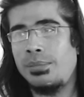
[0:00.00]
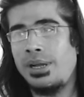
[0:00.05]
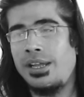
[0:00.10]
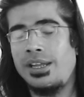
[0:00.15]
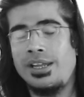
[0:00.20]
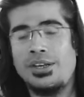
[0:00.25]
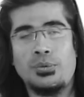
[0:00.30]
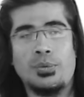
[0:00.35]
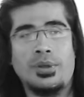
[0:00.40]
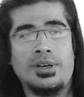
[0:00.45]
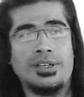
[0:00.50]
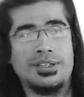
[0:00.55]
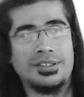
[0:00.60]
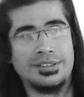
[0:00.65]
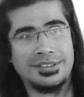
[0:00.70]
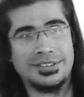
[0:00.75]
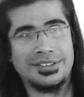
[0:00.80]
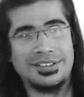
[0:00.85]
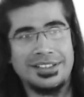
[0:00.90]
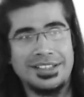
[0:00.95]
my
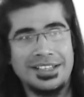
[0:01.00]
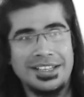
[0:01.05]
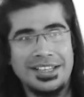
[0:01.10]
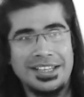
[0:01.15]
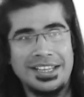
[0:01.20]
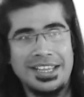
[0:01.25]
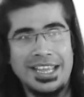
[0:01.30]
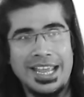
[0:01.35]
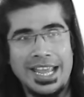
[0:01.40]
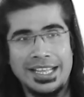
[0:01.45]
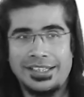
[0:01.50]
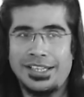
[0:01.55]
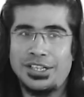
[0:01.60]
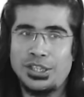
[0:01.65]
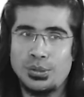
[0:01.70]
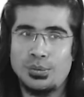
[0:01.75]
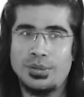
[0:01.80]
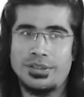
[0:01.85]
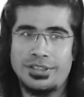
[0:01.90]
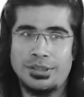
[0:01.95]
20s. And then
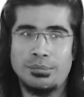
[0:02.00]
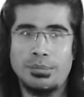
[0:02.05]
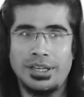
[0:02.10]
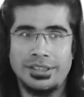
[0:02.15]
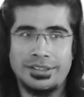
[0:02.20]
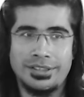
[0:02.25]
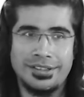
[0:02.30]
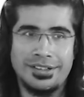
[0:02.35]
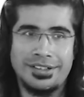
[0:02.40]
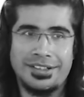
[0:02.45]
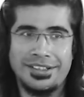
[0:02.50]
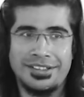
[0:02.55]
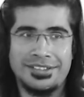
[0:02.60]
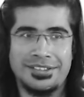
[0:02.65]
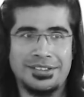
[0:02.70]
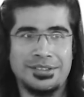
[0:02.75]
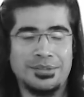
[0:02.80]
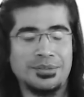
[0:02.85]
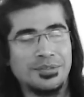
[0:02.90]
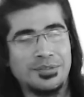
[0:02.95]
you will see my 30s
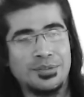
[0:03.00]
and